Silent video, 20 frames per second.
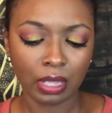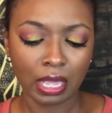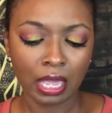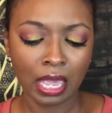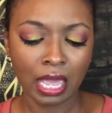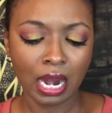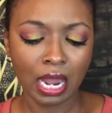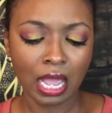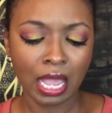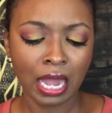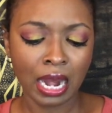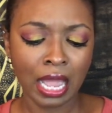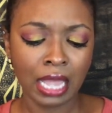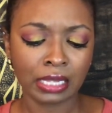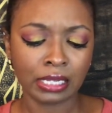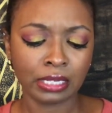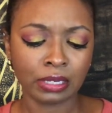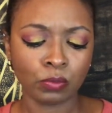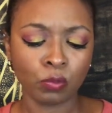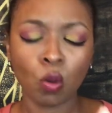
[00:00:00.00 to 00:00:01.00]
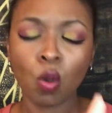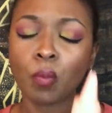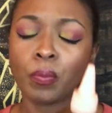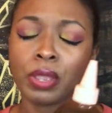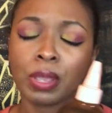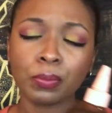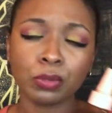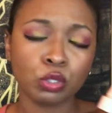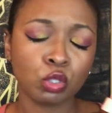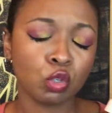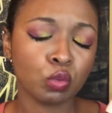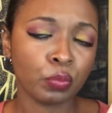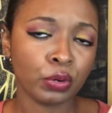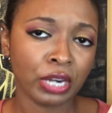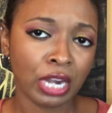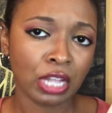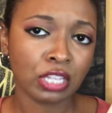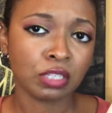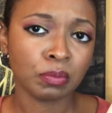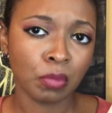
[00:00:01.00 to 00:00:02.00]
And I won't be able to
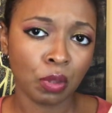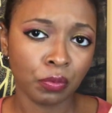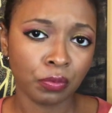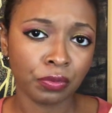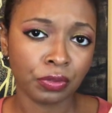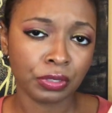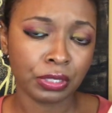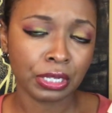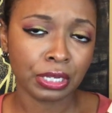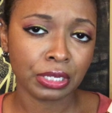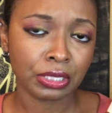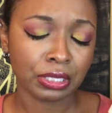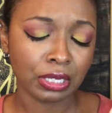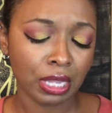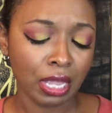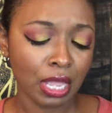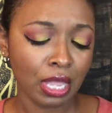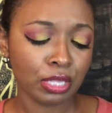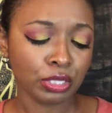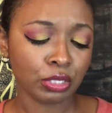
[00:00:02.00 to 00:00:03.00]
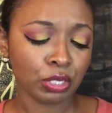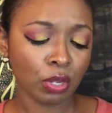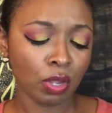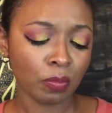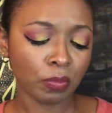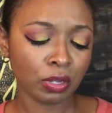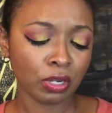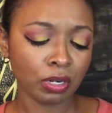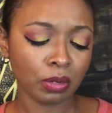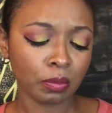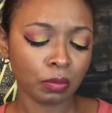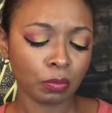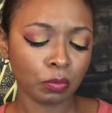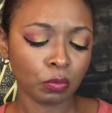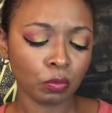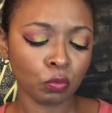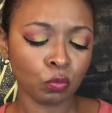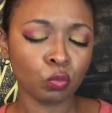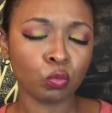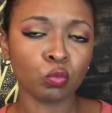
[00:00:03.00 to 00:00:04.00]
pronounce most of these. So I'm going to
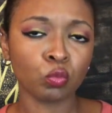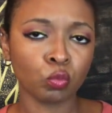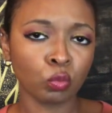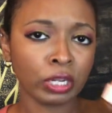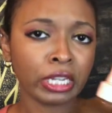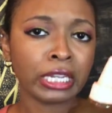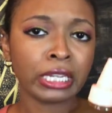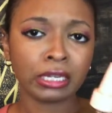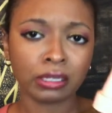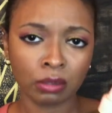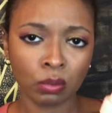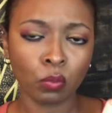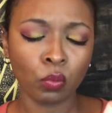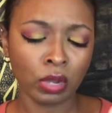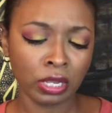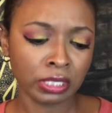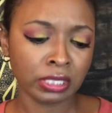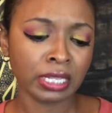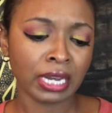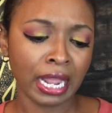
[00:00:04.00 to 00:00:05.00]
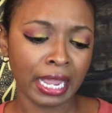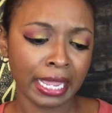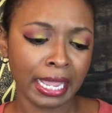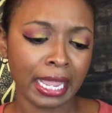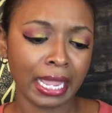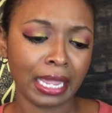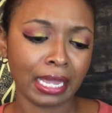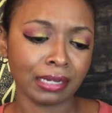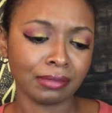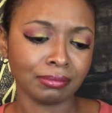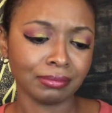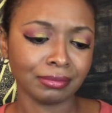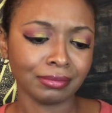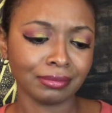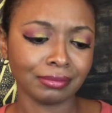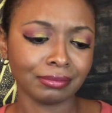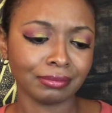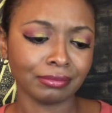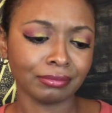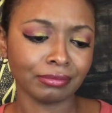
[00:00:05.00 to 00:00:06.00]
read the ones that I can.
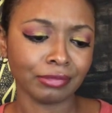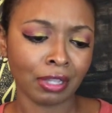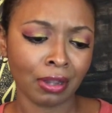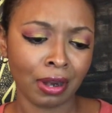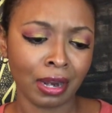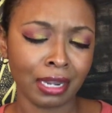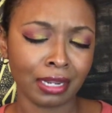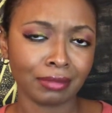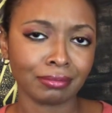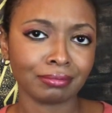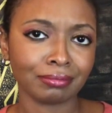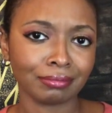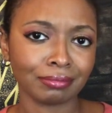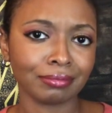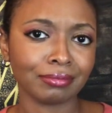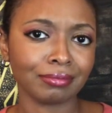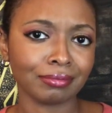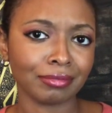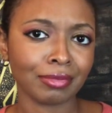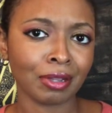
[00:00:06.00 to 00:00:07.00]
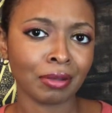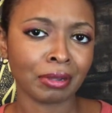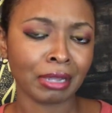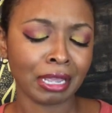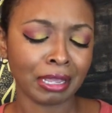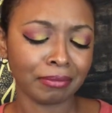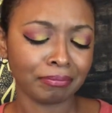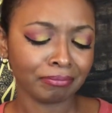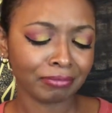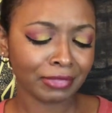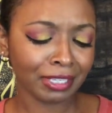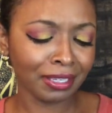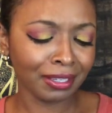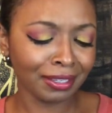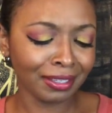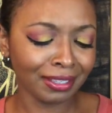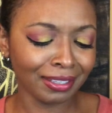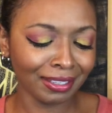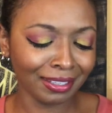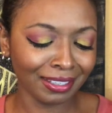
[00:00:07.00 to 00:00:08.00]
All right? Okay.
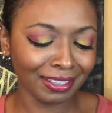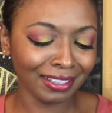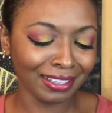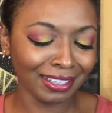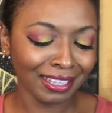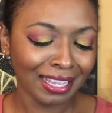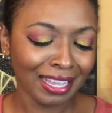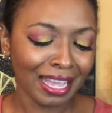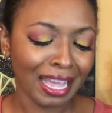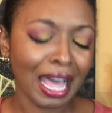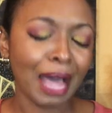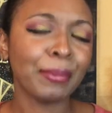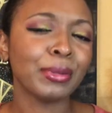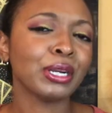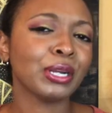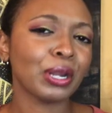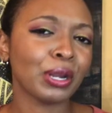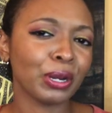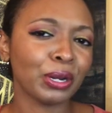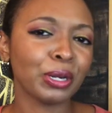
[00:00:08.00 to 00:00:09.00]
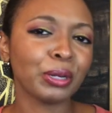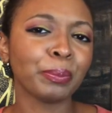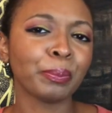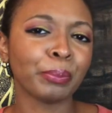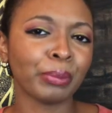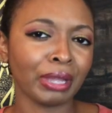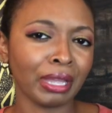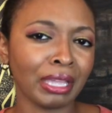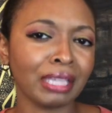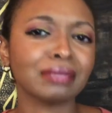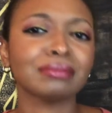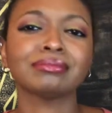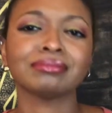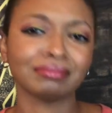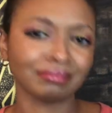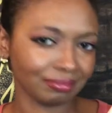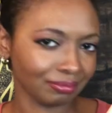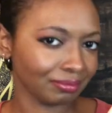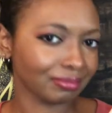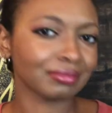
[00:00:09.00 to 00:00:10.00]
I'm a nerd, but
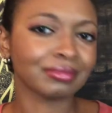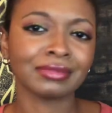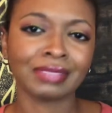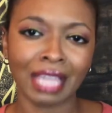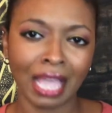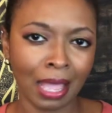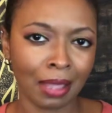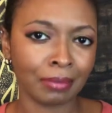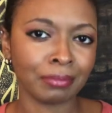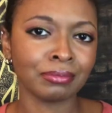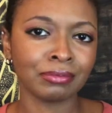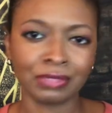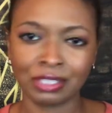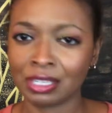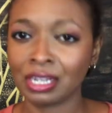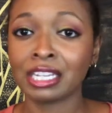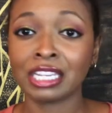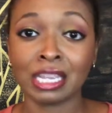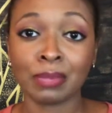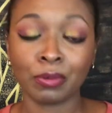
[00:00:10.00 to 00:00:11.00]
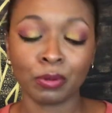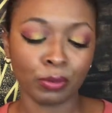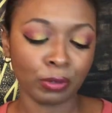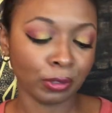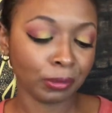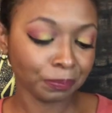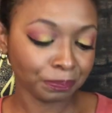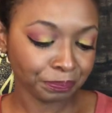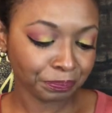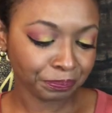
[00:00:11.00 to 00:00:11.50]
I'm just going to keep it real.